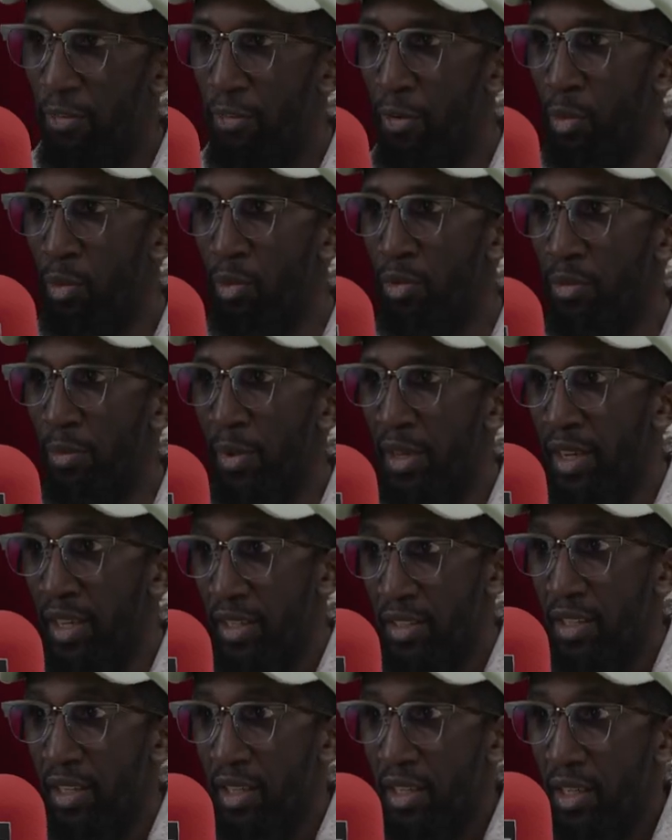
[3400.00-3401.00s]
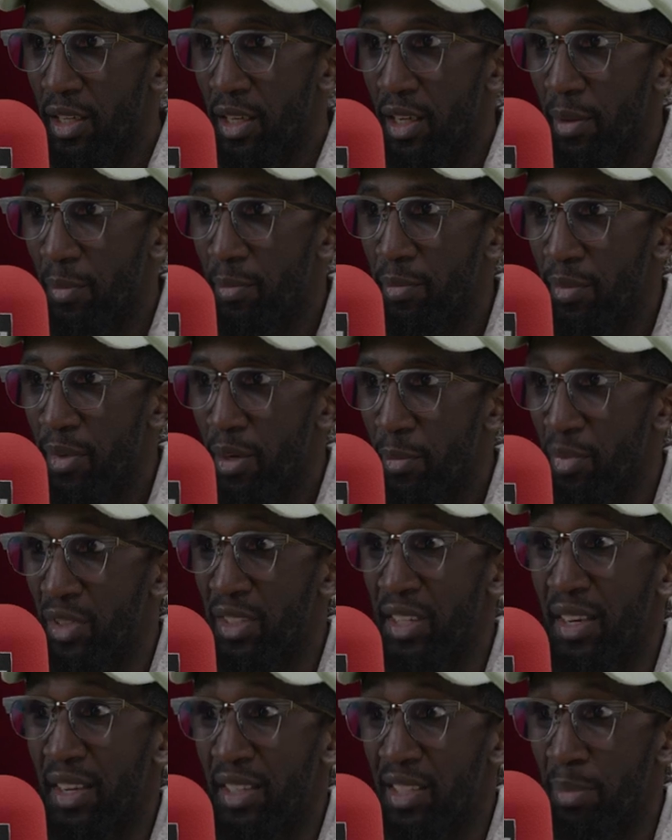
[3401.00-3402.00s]
fools, man. They're sneaky, innit?
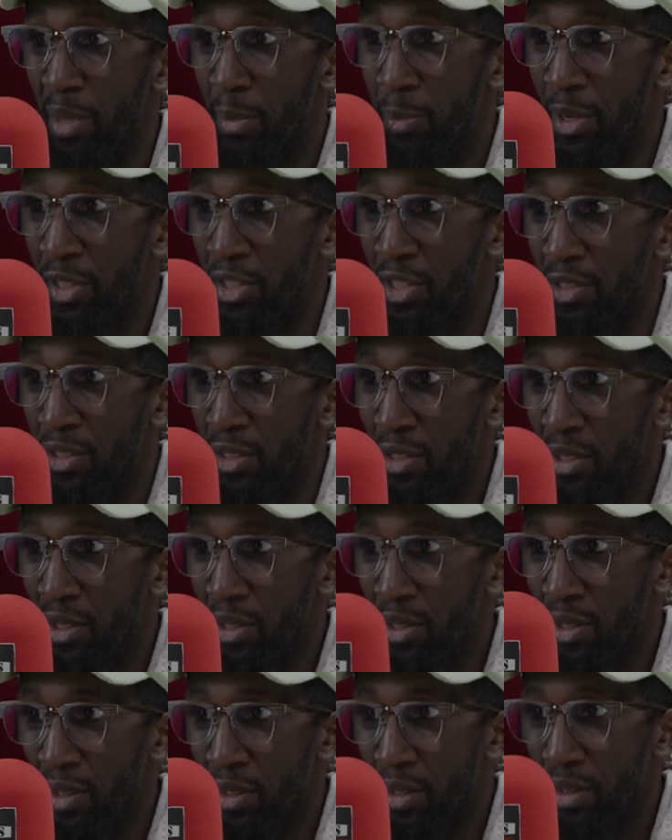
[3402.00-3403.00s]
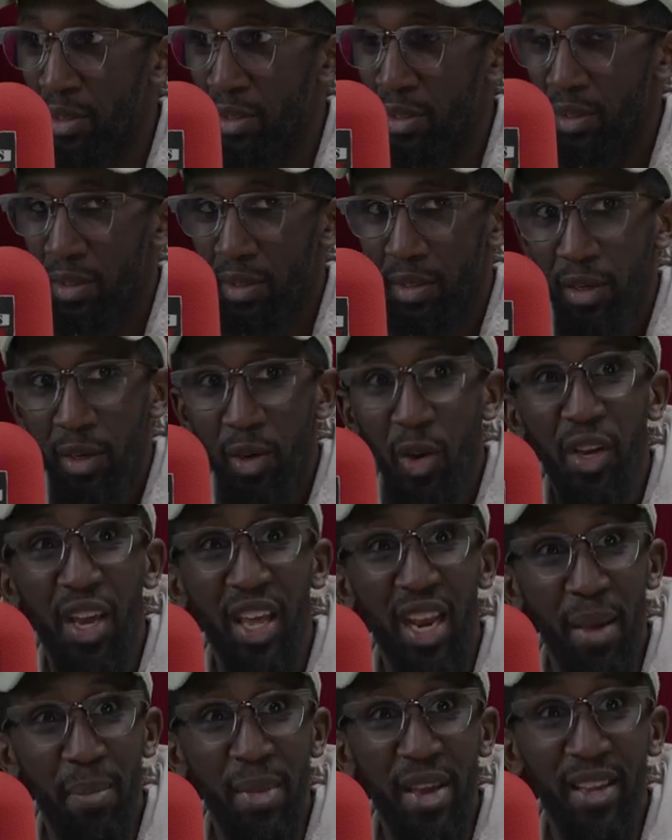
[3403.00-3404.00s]
Pretending to be pigeons. Looking
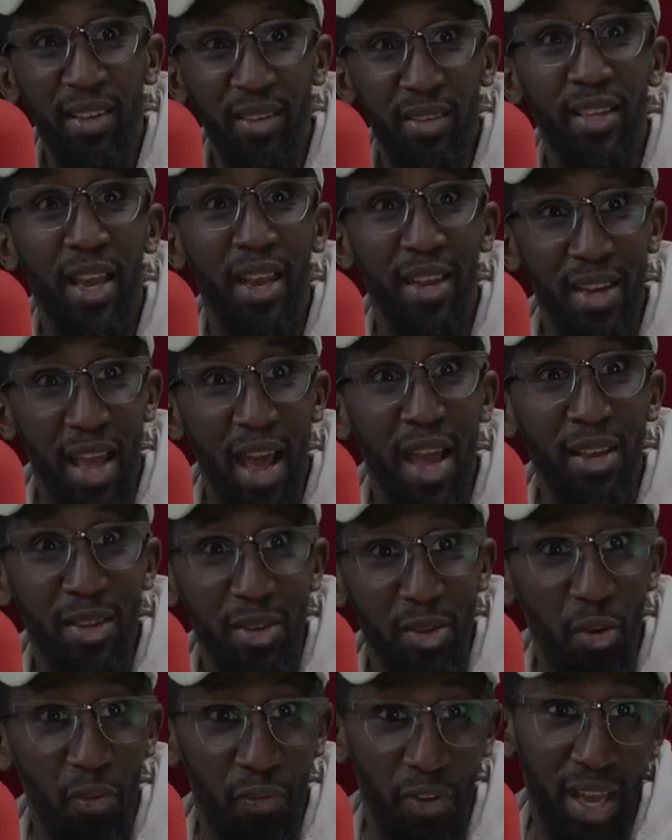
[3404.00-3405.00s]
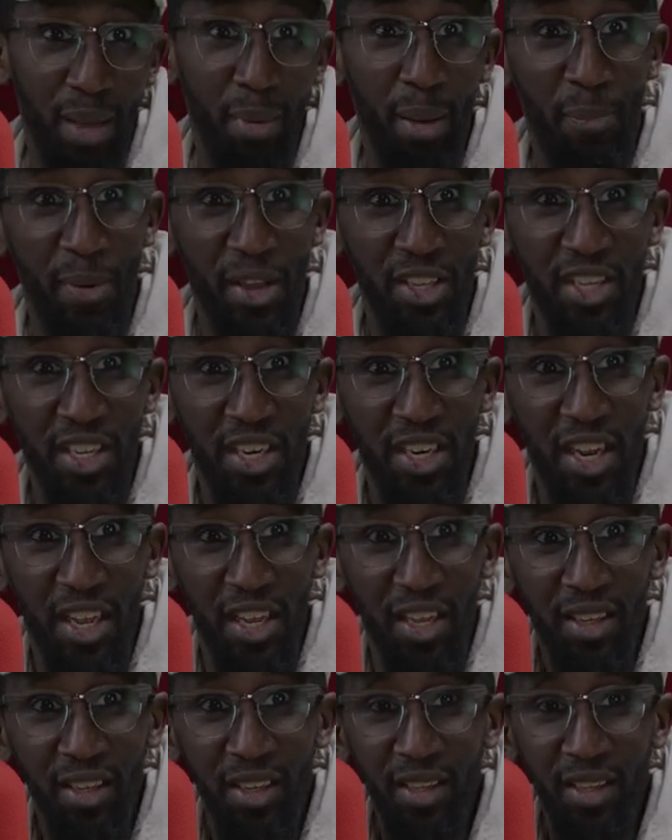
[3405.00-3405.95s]
at me and saying, now you think I'm a pigeon, innit?